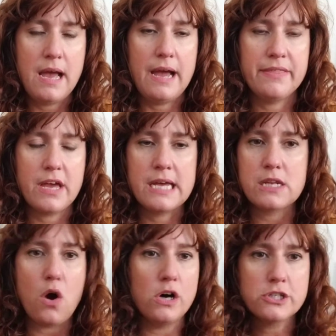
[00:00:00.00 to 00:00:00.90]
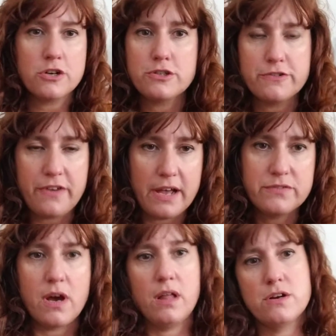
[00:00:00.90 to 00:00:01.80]
And, and all shirts are
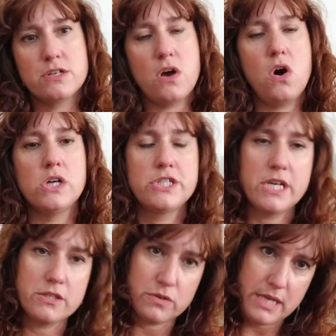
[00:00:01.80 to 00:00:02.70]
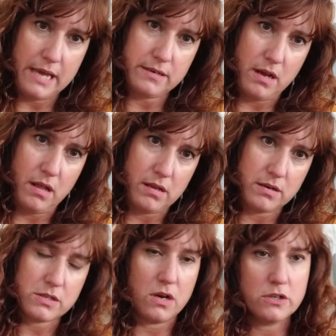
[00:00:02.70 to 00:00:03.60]
$5, all jeans are
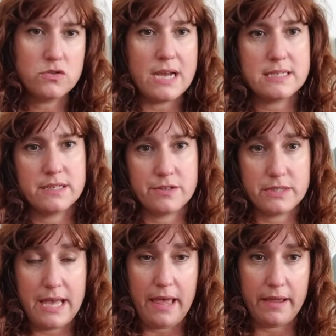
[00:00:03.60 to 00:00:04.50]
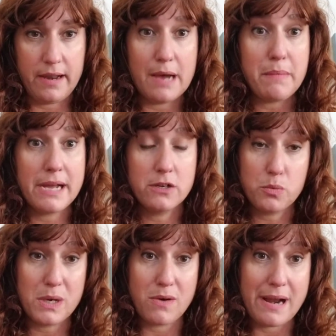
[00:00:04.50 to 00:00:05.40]
$10, all dresses are 10 at my
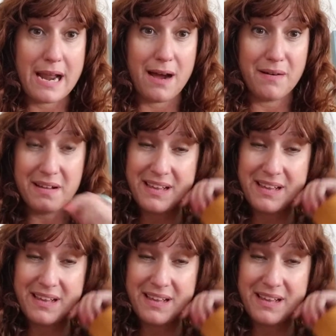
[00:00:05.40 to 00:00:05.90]
Goodwill right now.